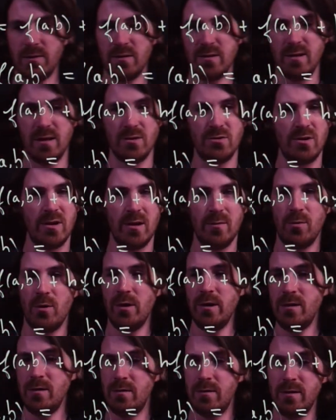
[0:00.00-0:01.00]
stationary
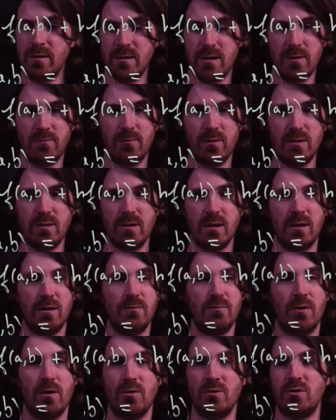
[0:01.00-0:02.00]
point, the difference in our
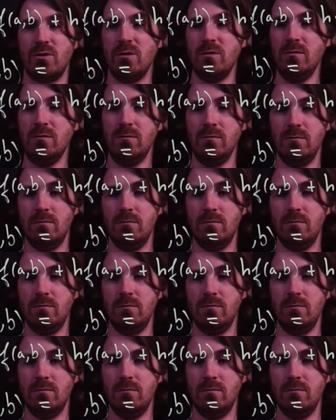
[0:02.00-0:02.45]
function,